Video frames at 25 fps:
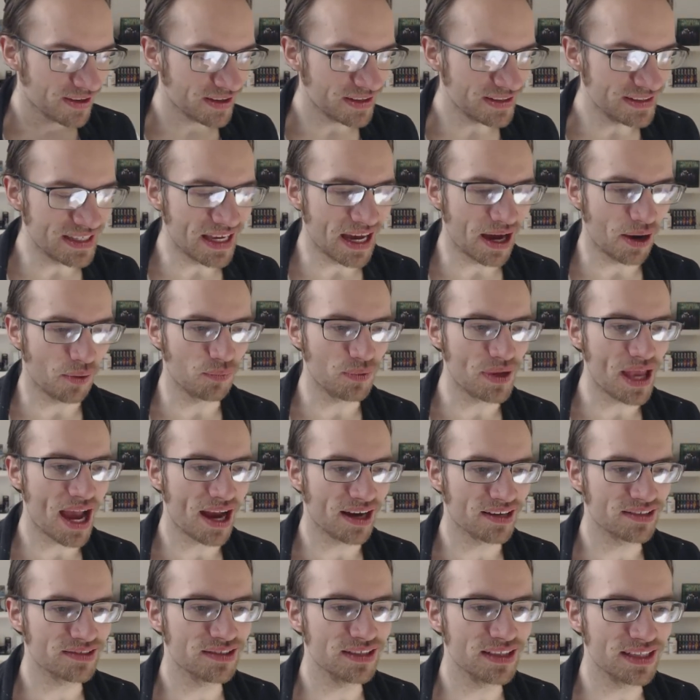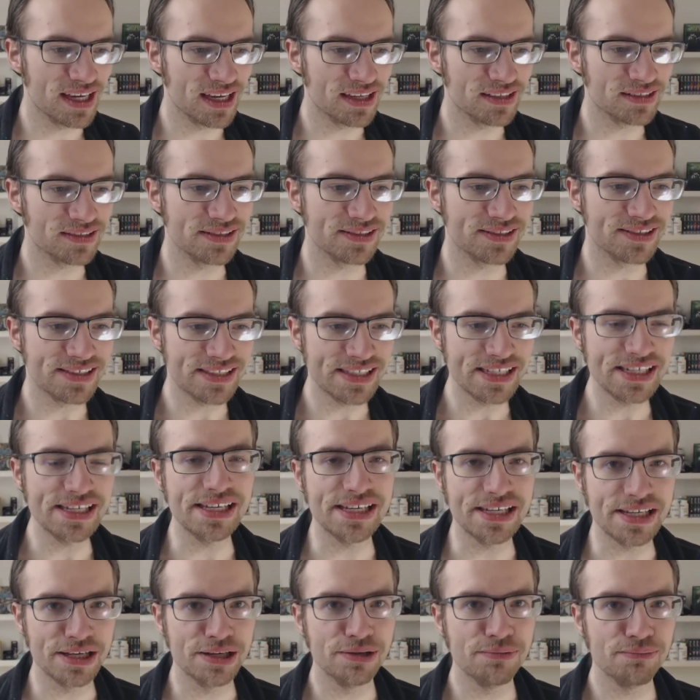yeah, we actually get to
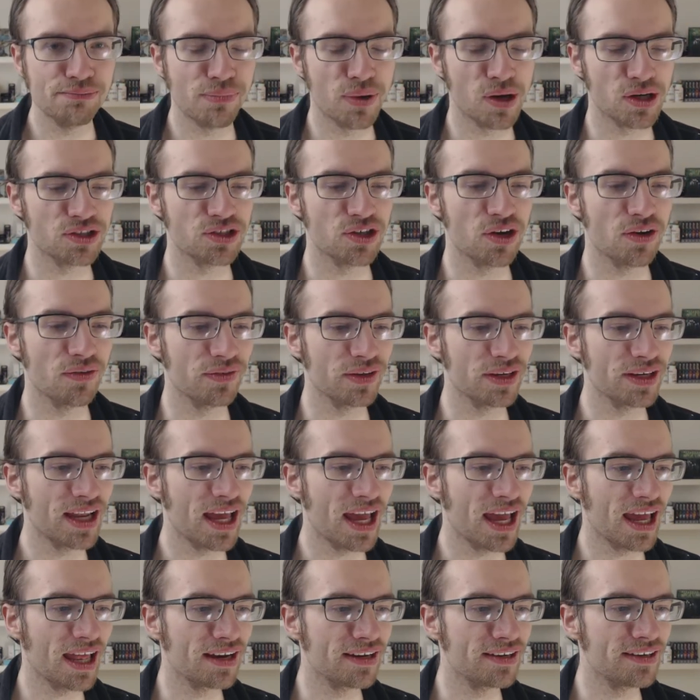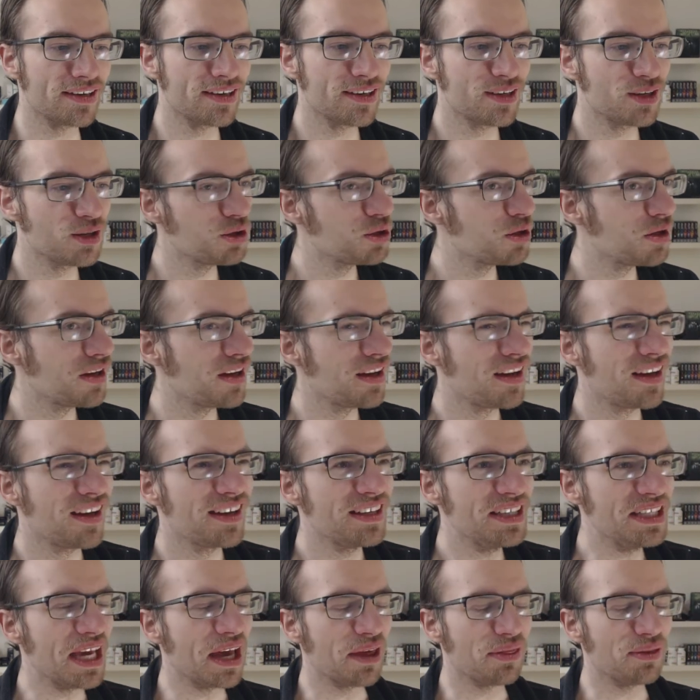see much of it, and
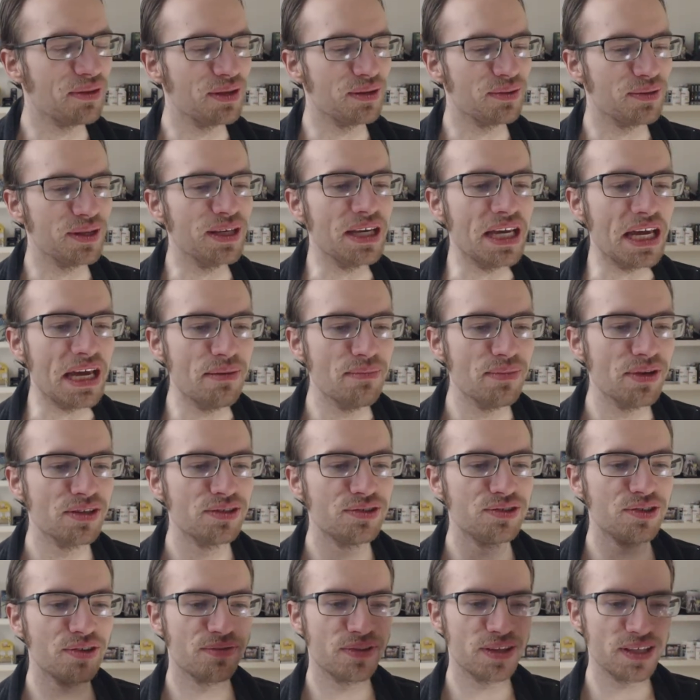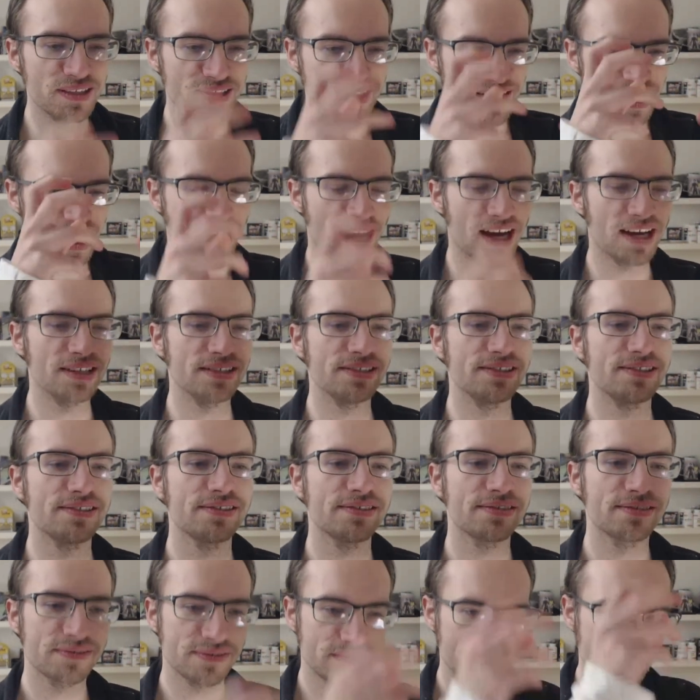yeah, the the image of these
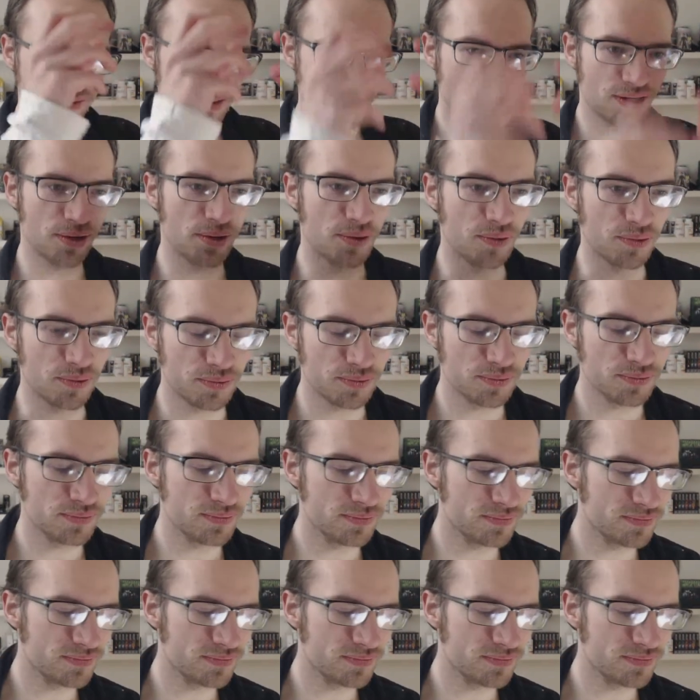guys, you know,